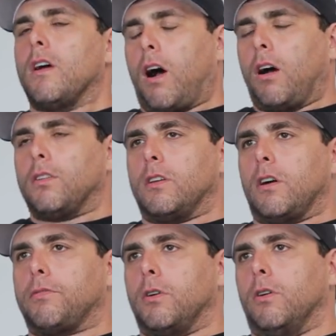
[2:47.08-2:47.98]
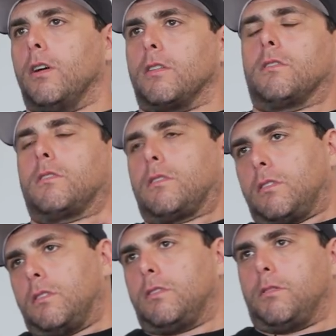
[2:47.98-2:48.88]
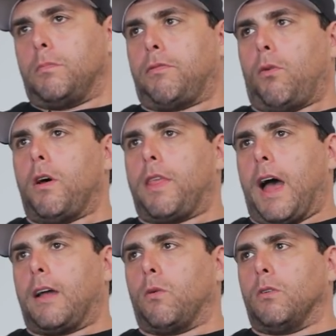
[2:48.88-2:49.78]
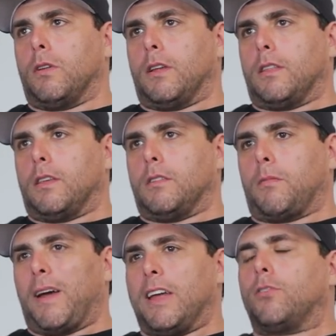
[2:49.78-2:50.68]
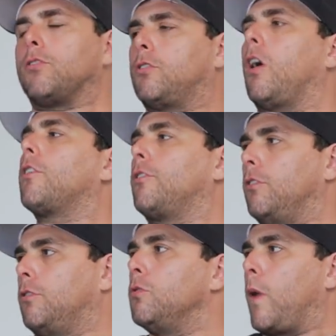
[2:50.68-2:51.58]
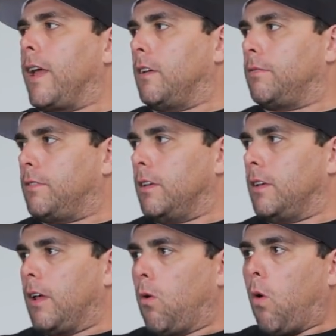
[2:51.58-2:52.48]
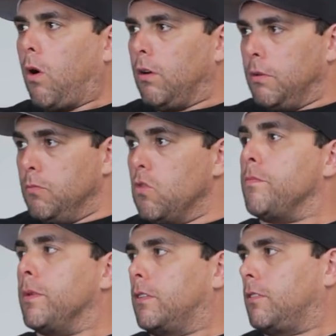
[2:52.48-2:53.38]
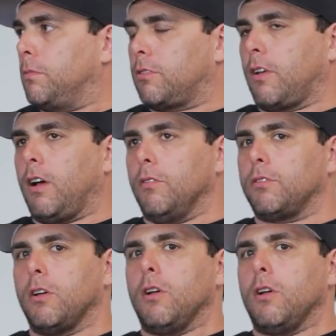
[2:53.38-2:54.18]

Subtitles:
Oddly enough, though, before that, my introduction to weightlifting at all, the movements themselves,